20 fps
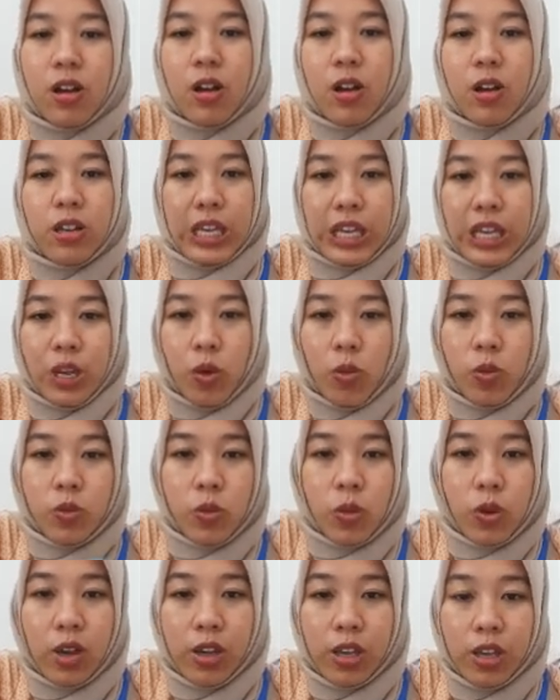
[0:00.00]
Okay,
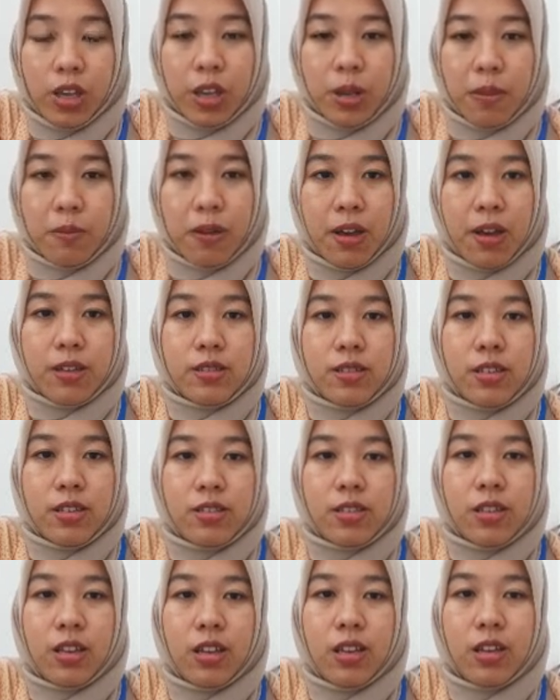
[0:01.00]
ontological
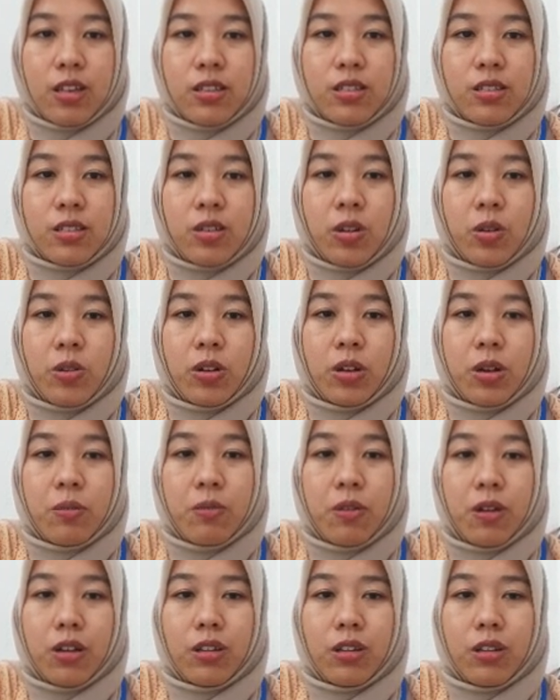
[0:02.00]
basis is talk
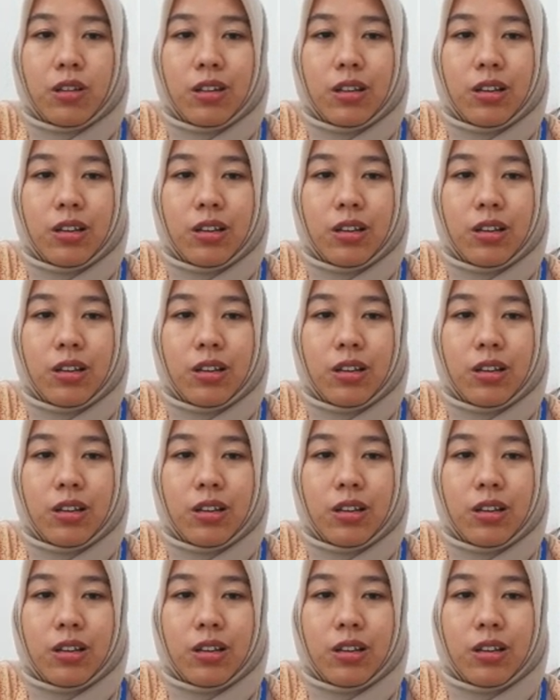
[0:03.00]
about